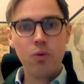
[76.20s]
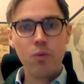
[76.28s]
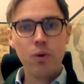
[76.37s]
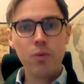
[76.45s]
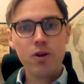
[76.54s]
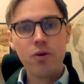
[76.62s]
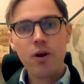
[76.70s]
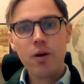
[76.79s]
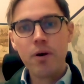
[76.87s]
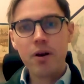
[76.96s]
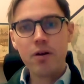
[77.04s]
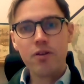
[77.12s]
When we talk
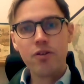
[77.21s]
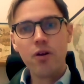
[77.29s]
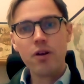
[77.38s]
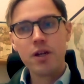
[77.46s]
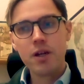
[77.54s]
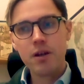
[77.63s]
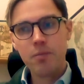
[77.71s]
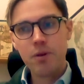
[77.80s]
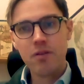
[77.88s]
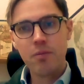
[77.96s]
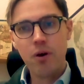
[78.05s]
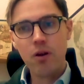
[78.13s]
about ontology and
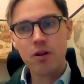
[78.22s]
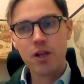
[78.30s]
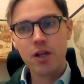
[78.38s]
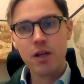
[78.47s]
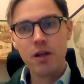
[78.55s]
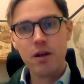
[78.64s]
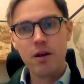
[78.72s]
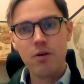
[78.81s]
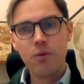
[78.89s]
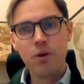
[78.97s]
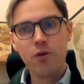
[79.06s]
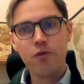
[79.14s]
epistemology,
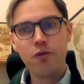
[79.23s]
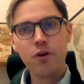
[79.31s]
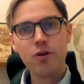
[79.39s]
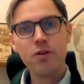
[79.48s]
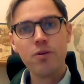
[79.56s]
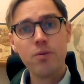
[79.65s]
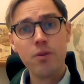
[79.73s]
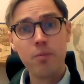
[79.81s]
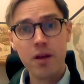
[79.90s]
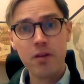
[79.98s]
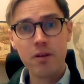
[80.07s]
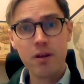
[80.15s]
we refer to the
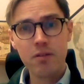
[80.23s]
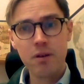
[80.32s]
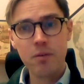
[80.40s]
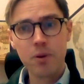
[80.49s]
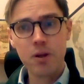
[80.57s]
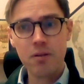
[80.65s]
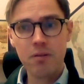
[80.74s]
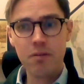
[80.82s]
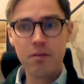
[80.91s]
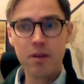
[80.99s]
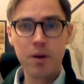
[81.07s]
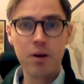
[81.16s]
basic
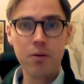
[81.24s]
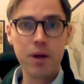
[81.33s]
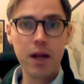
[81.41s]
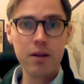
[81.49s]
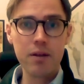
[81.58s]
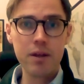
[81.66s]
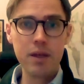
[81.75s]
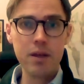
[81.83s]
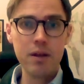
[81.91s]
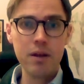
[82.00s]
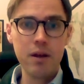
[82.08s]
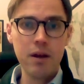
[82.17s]
assumptions about reality
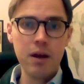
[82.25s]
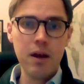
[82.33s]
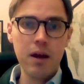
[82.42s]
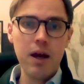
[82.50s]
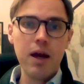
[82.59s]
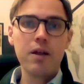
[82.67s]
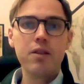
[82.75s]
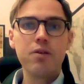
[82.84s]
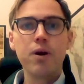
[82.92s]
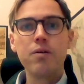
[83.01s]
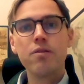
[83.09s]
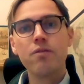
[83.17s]
and the
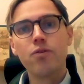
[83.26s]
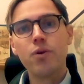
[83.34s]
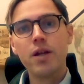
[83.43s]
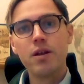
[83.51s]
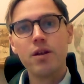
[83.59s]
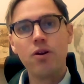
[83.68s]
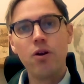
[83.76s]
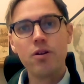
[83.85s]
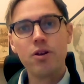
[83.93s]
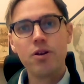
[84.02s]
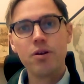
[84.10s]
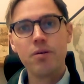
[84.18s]
grounds of creating
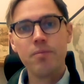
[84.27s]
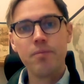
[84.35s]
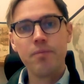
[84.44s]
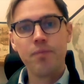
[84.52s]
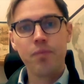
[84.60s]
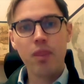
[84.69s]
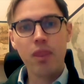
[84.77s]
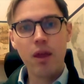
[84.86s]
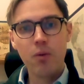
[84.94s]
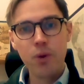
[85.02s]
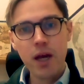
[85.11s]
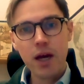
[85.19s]
knowledge.
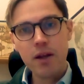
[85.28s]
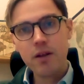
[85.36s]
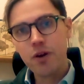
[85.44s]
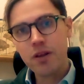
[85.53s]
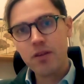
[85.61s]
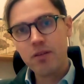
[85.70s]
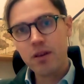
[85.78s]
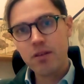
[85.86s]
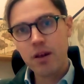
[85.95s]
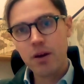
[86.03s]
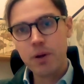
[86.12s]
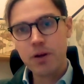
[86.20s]
And we identified six
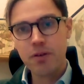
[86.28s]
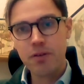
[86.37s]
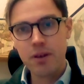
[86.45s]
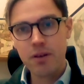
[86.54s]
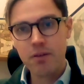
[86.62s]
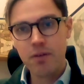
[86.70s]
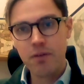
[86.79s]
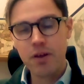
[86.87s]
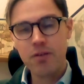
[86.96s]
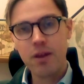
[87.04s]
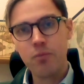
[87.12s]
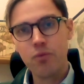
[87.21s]
characteristics of
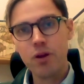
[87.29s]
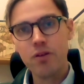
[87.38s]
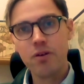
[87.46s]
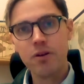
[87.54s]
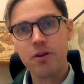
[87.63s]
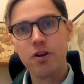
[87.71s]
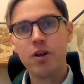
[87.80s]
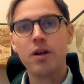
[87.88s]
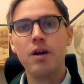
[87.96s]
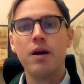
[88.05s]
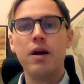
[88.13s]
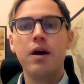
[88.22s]
SCM research
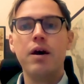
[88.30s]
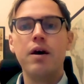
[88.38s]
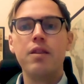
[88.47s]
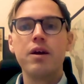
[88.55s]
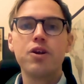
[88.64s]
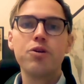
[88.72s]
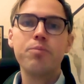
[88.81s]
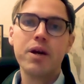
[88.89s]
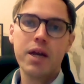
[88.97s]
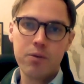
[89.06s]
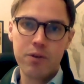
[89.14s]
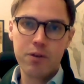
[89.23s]
that should be
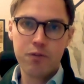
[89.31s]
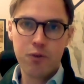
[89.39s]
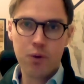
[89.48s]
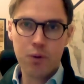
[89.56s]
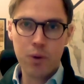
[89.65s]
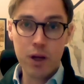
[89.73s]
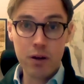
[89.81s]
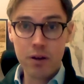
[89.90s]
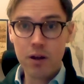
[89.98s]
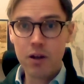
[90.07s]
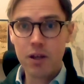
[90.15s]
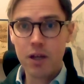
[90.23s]
accounted for when
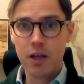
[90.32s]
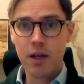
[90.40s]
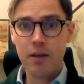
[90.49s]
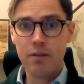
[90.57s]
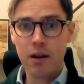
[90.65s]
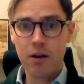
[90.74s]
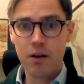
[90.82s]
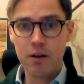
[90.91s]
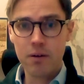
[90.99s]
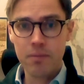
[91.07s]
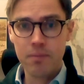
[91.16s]
conducting an SLR.